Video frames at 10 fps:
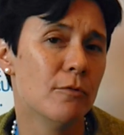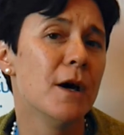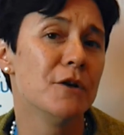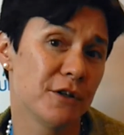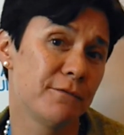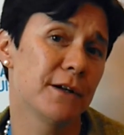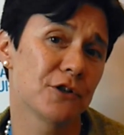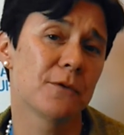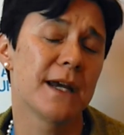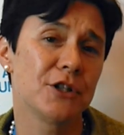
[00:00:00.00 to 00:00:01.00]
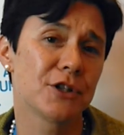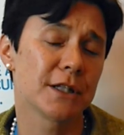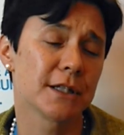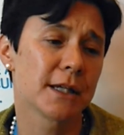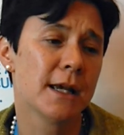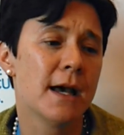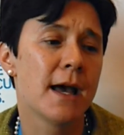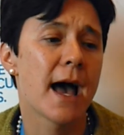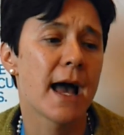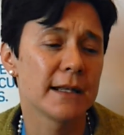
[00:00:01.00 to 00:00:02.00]
or motor fluctuations.
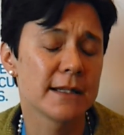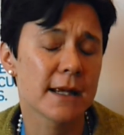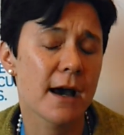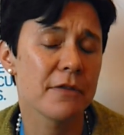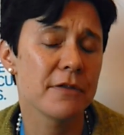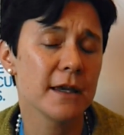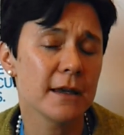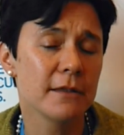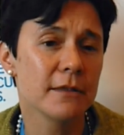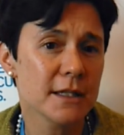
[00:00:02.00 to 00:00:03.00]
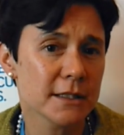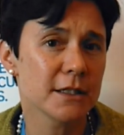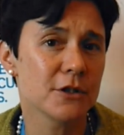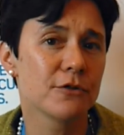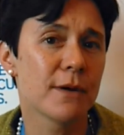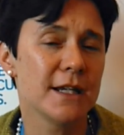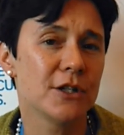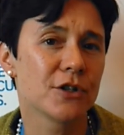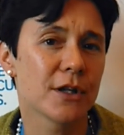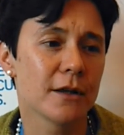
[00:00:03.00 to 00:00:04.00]
And I think in this
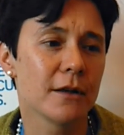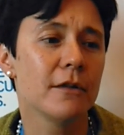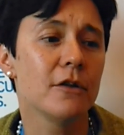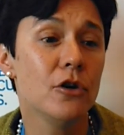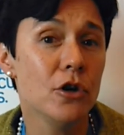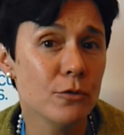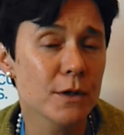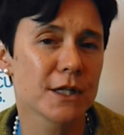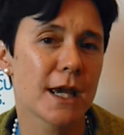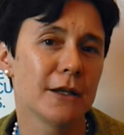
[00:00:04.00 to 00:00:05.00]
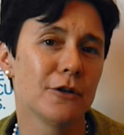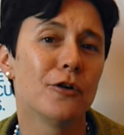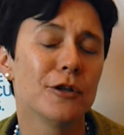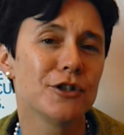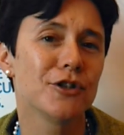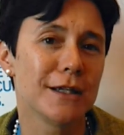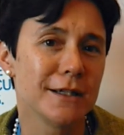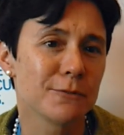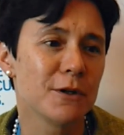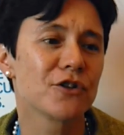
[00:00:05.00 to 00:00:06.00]
situation, the newer
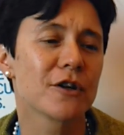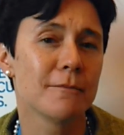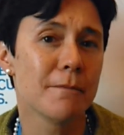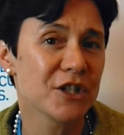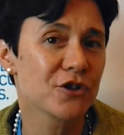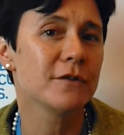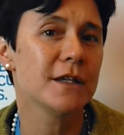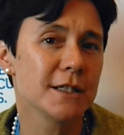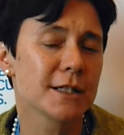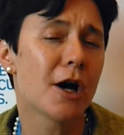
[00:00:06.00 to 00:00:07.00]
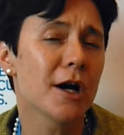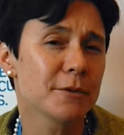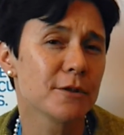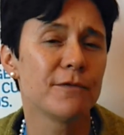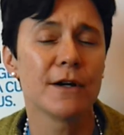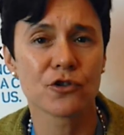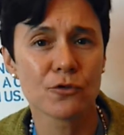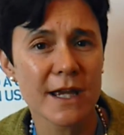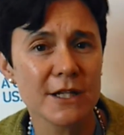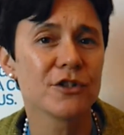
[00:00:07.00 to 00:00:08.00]
technologies which can measure these types of
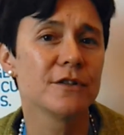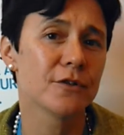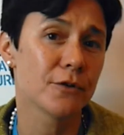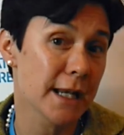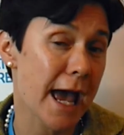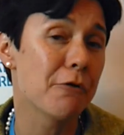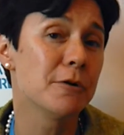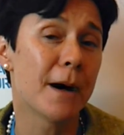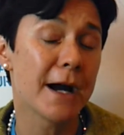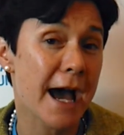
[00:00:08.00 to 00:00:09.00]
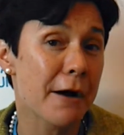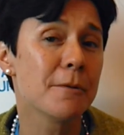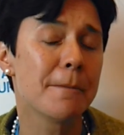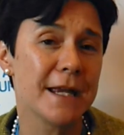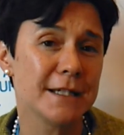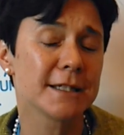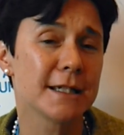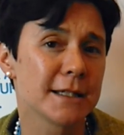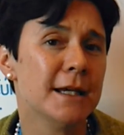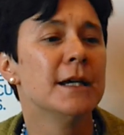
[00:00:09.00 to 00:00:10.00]
fluctuations on an hour-by-hour
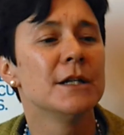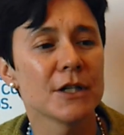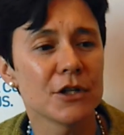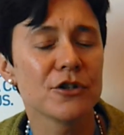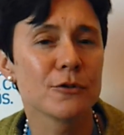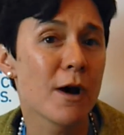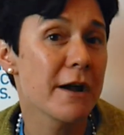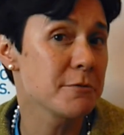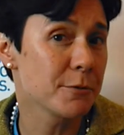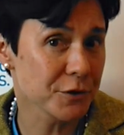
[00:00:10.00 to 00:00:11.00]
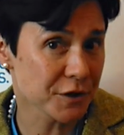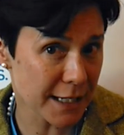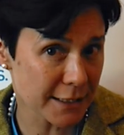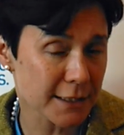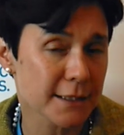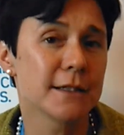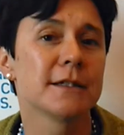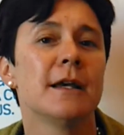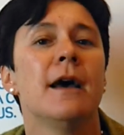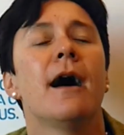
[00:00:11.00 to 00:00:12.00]
basis, such as wearable sensors,